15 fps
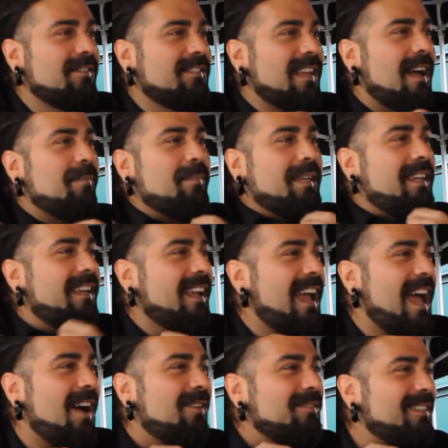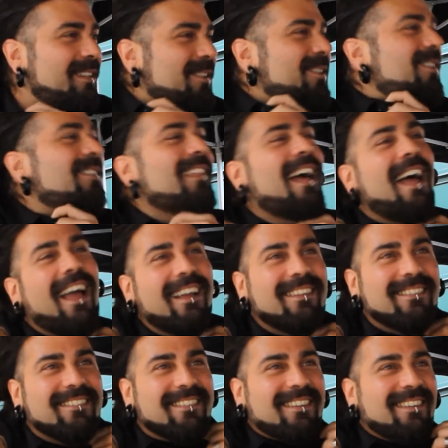zombieing out and all that
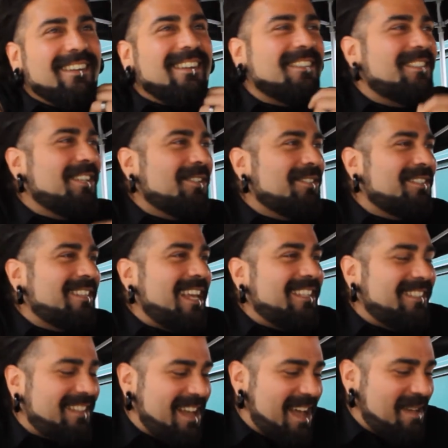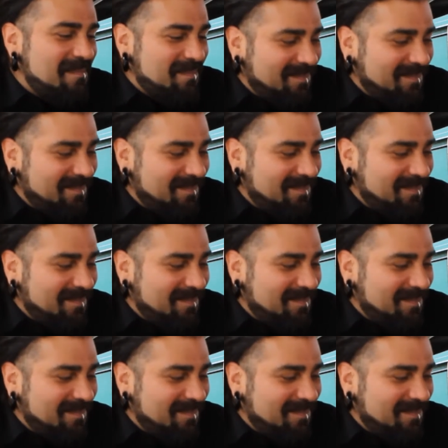until set time.